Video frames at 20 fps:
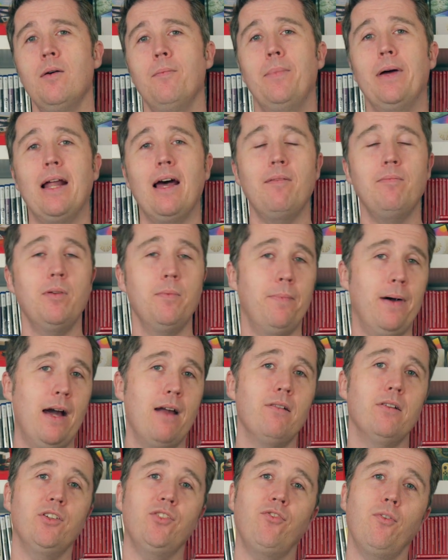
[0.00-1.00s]
but I've been
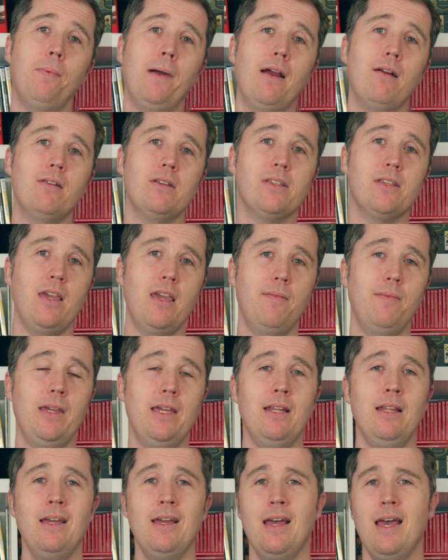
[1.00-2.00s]
Pyrus for Pyrus
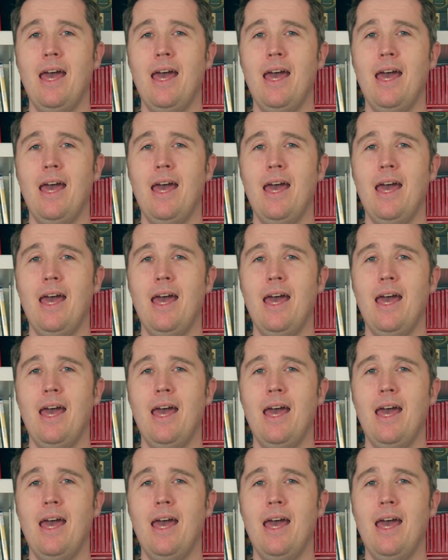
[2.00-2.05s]
Gaming,